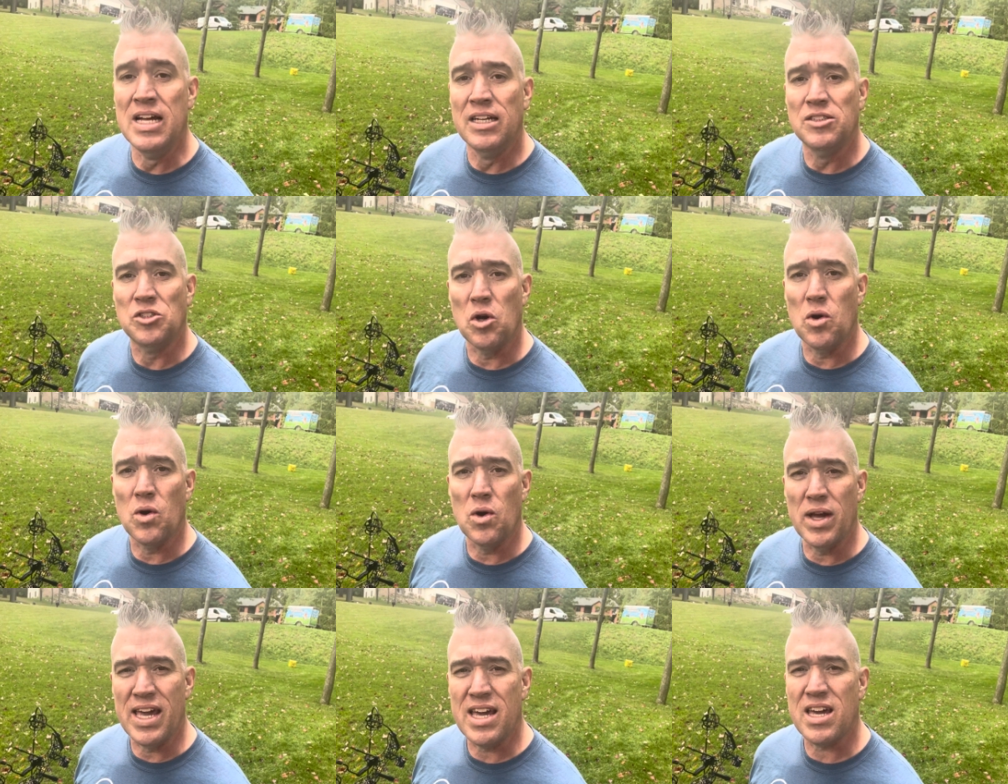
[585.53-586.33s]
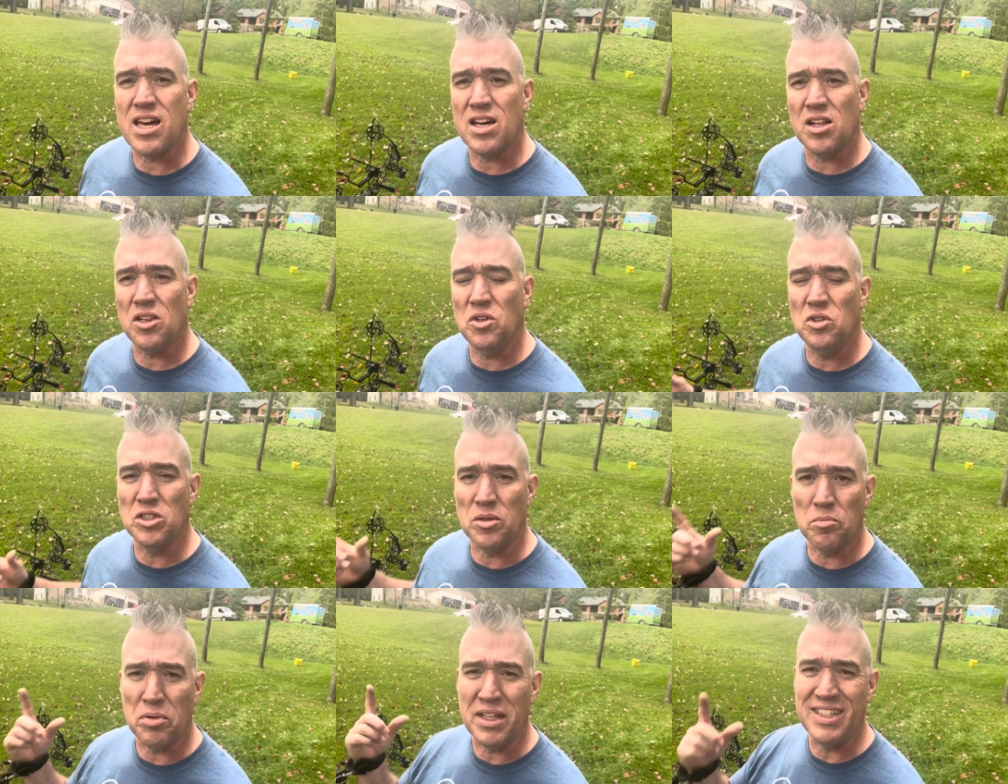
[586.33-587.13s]
So in
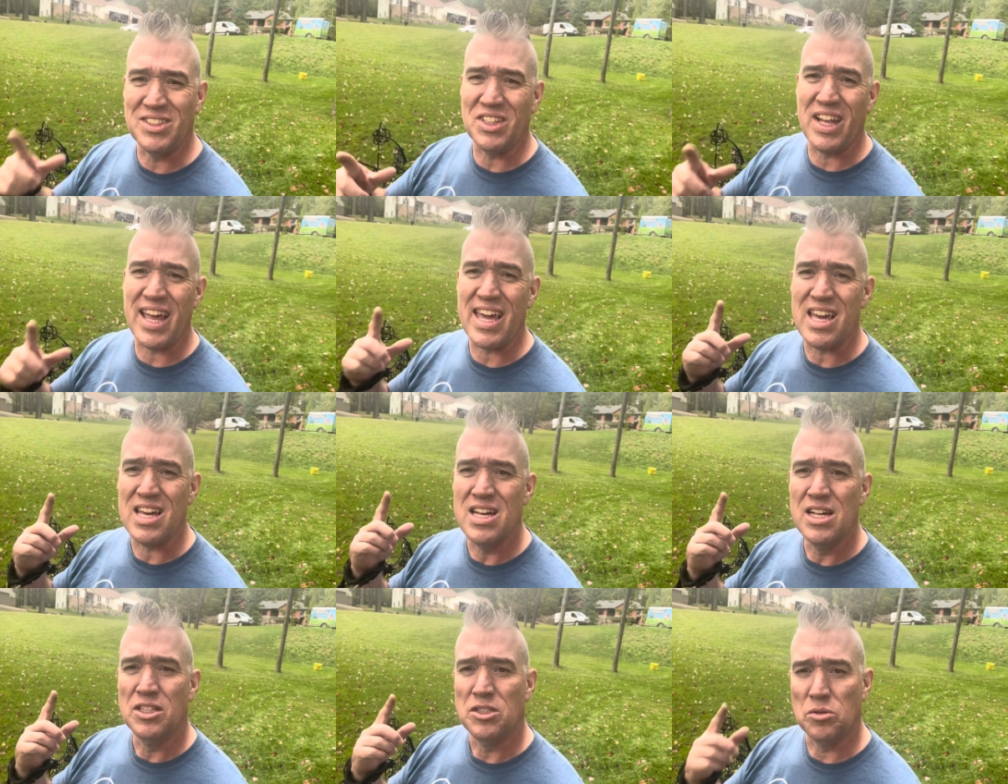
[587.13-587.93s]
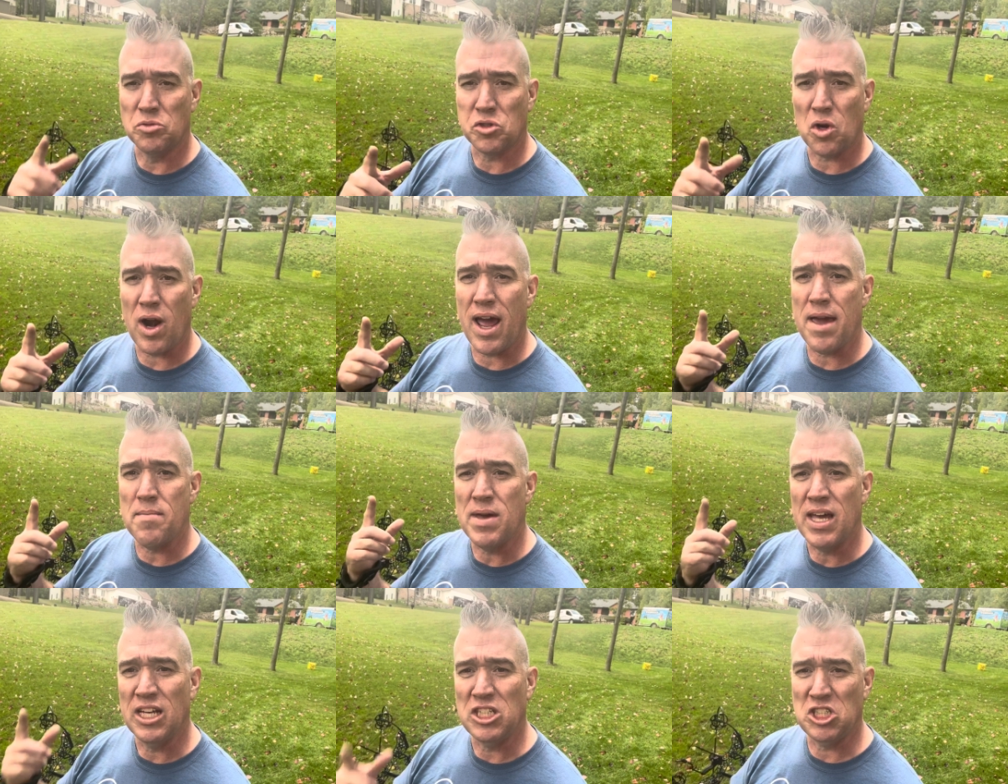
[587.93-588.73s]
conclusion, please like, subscribe,
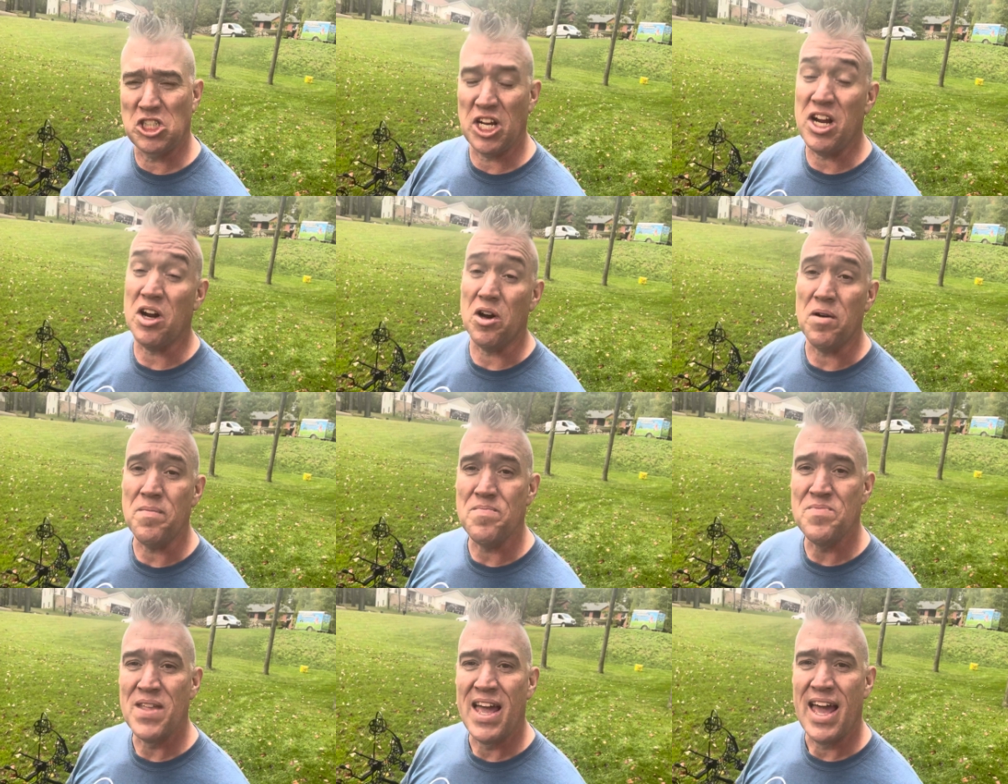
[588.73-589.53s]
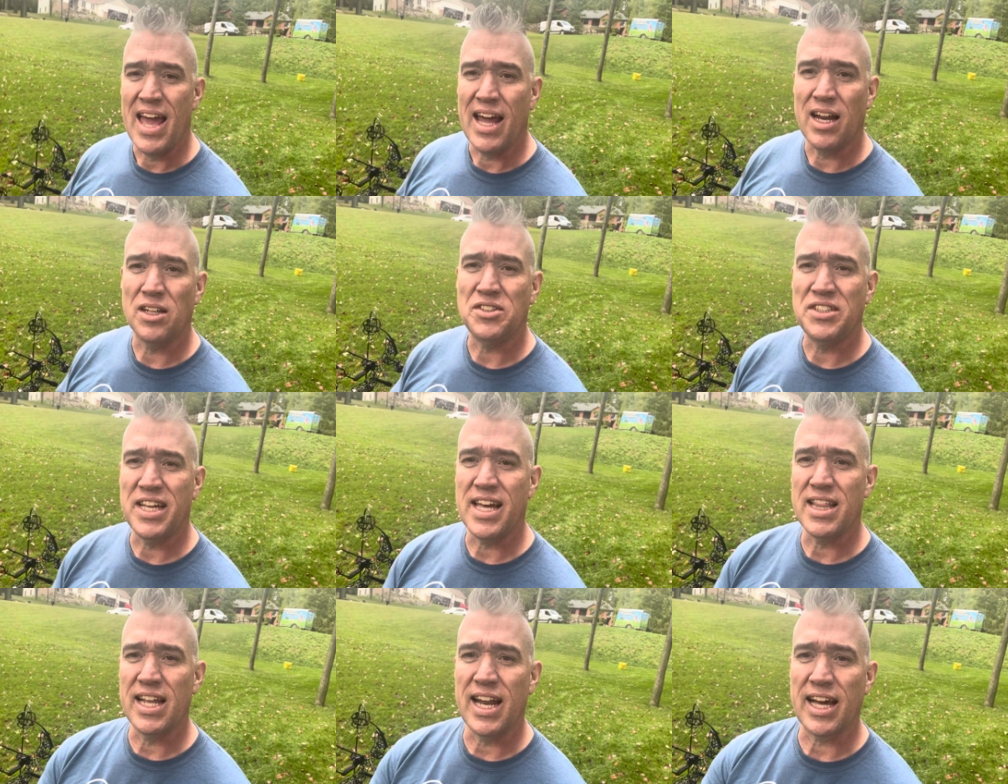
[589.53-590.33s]
share, and I'll see you
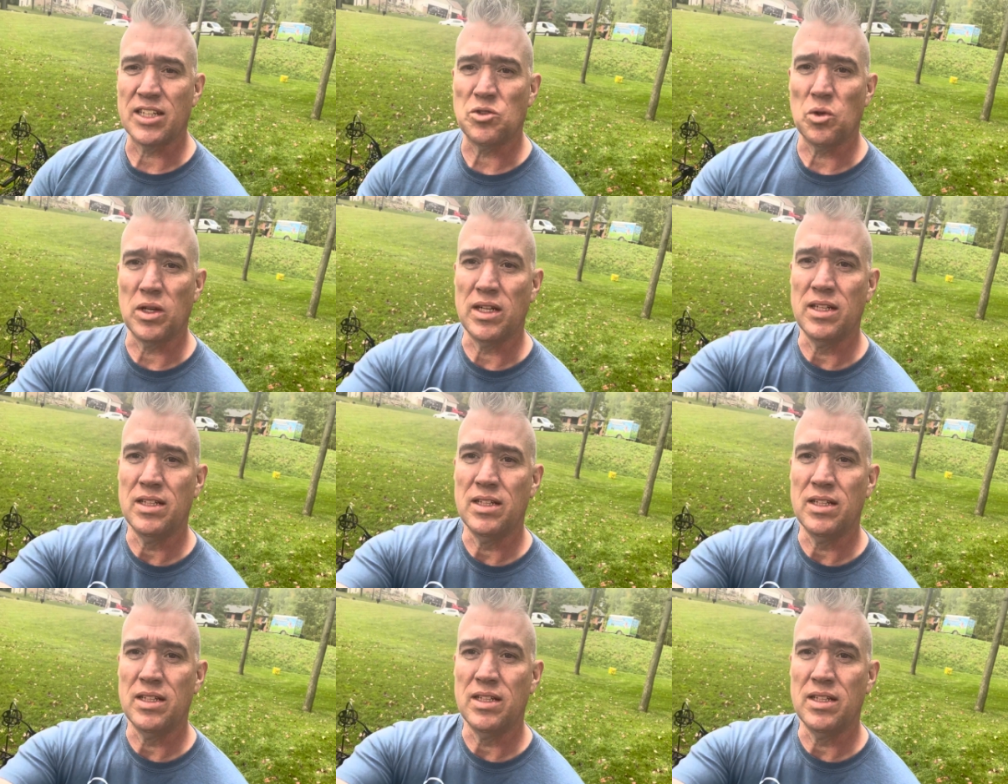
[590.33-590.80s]
on the next one.